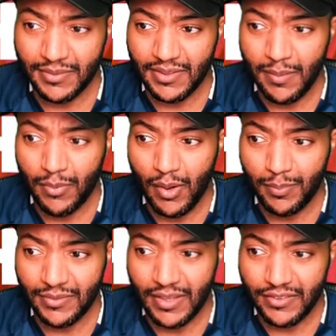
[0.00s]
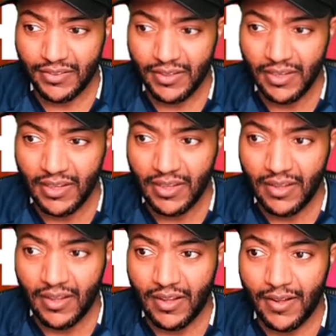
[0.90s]
percent ball possession.
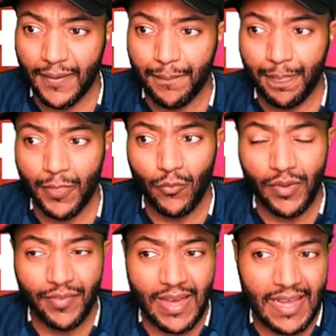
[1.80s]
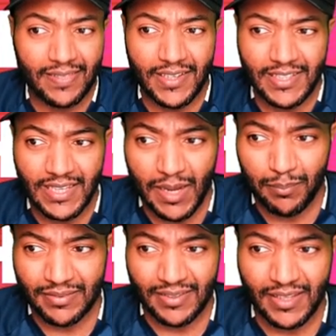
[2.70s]
Um, we've had
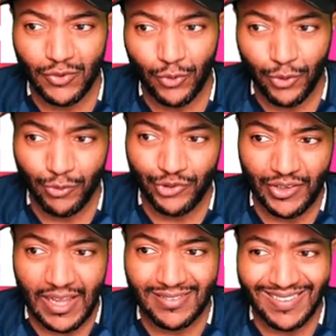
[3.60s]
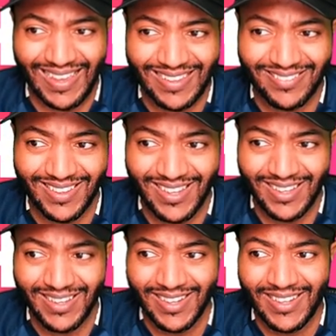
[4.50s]
thirty-nine percent total shots,
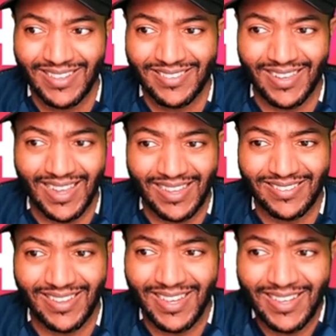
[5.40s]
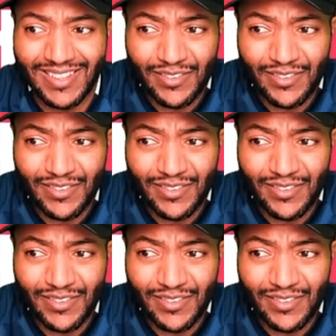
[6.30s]
eighteen to eighteen.